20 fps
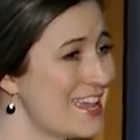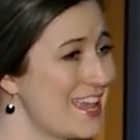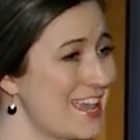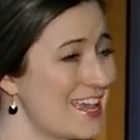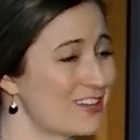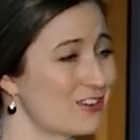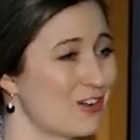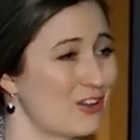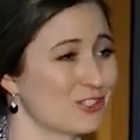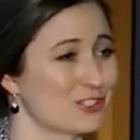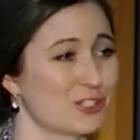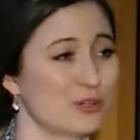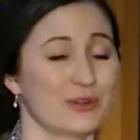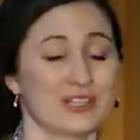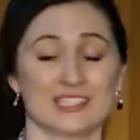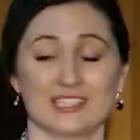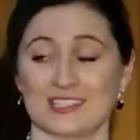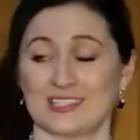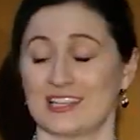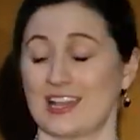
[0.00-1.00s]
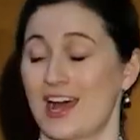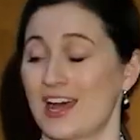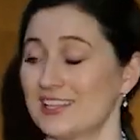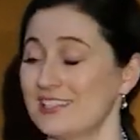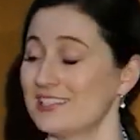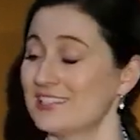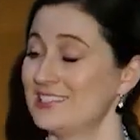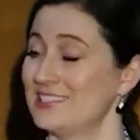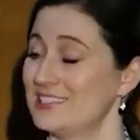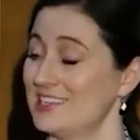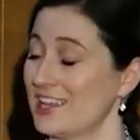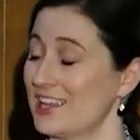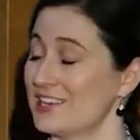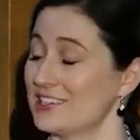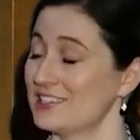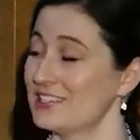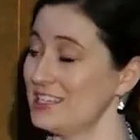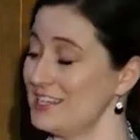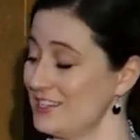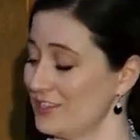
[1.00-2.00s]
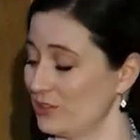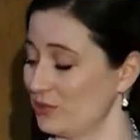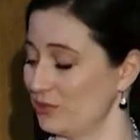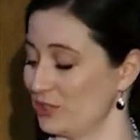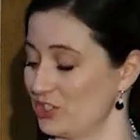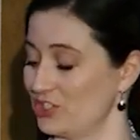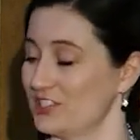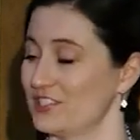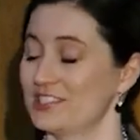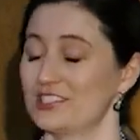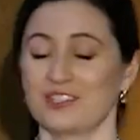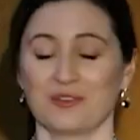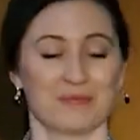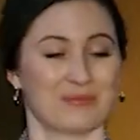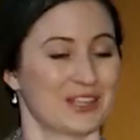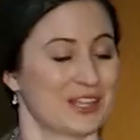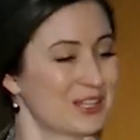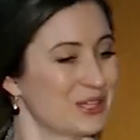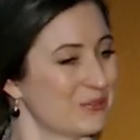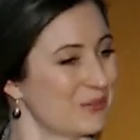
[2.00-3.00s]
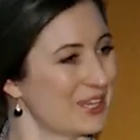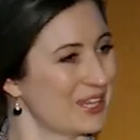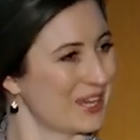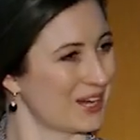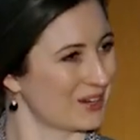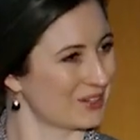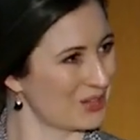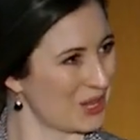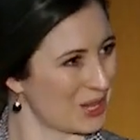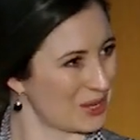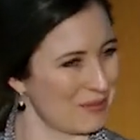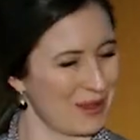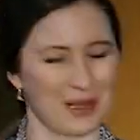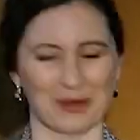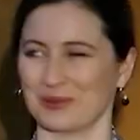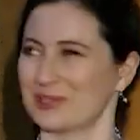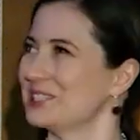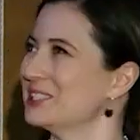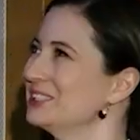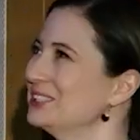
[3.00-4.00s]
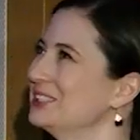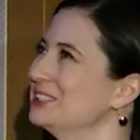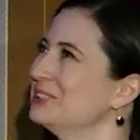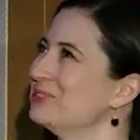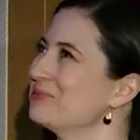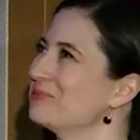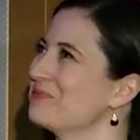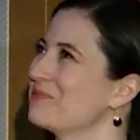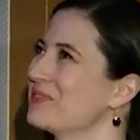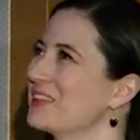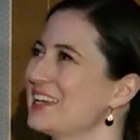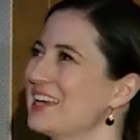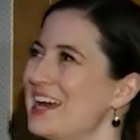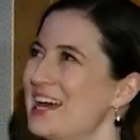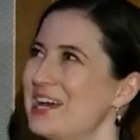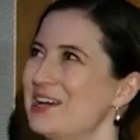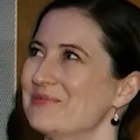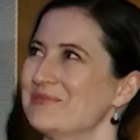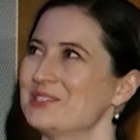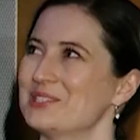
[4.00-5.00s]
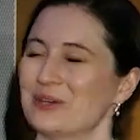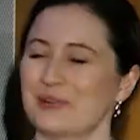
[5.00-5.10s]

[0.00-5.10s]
and also it does not stain teeth, which is something that we care a lot about.